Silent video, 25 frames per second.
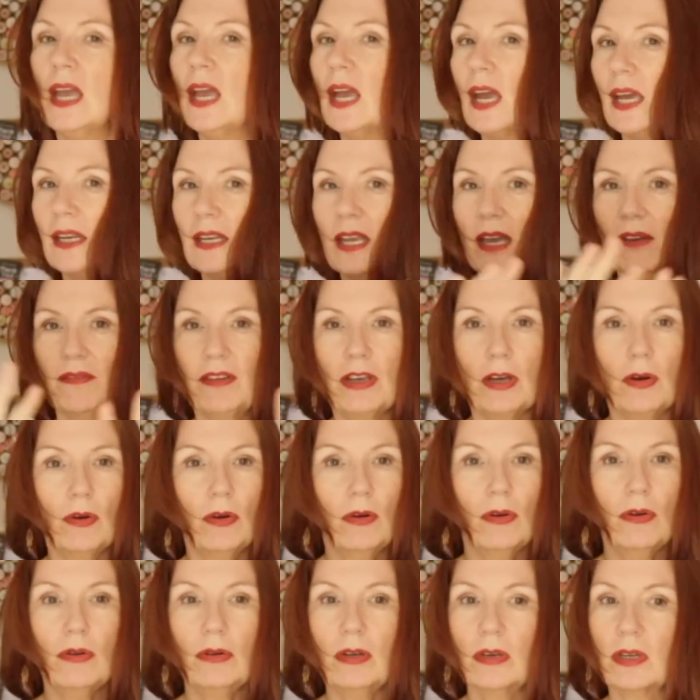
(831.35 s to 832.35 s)
and have it
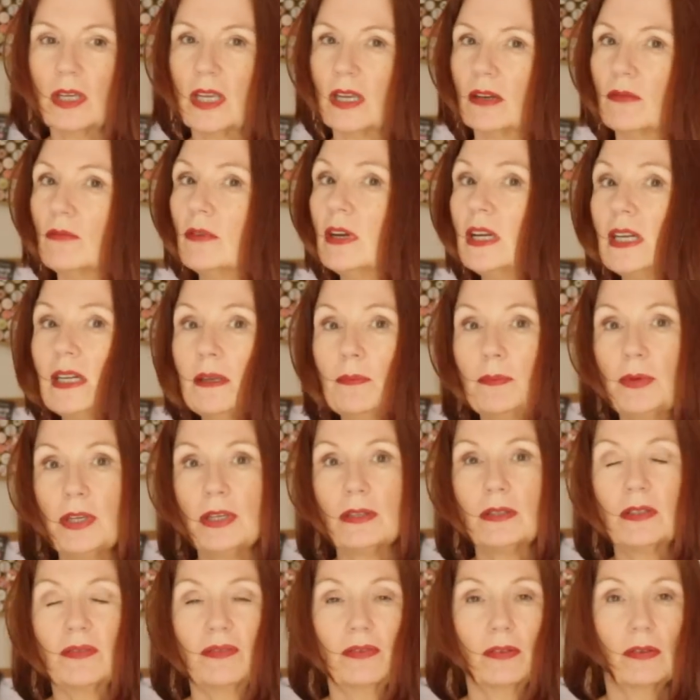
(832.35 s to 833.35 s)
all looking really
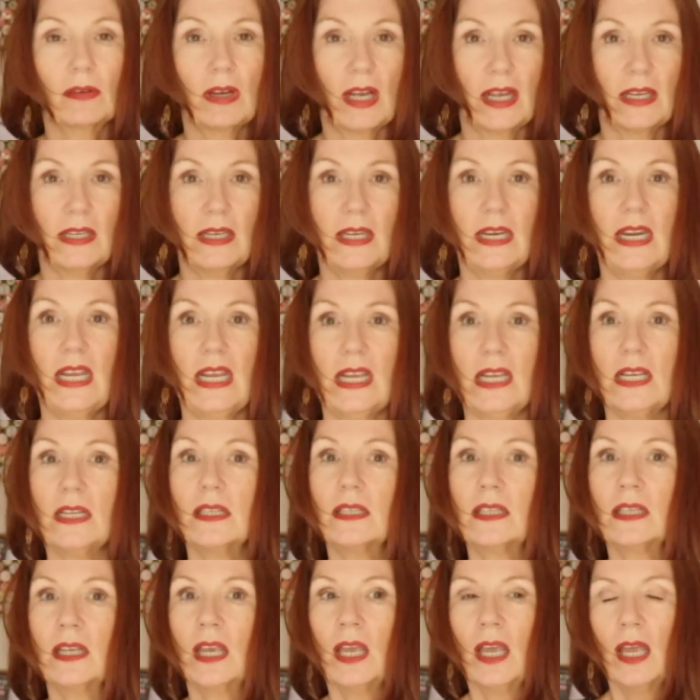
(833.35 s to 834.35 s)
beautiful and
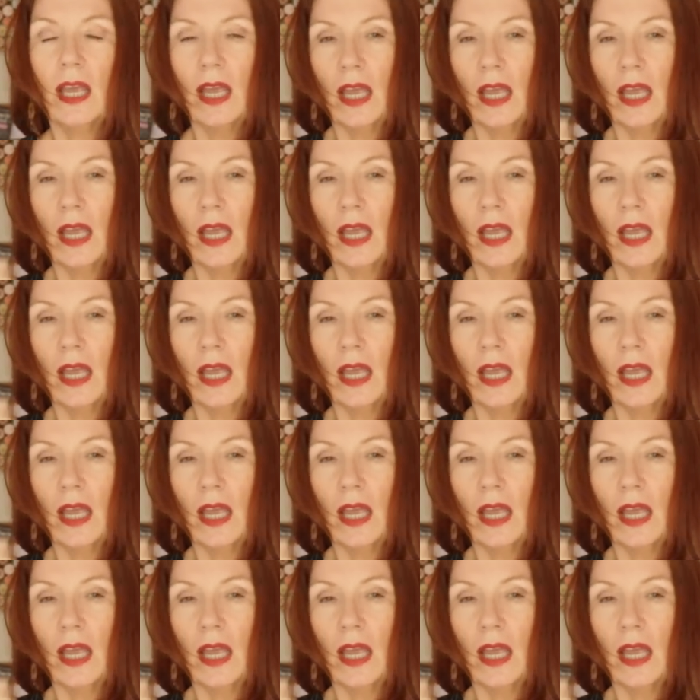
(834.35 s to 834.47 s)
neat.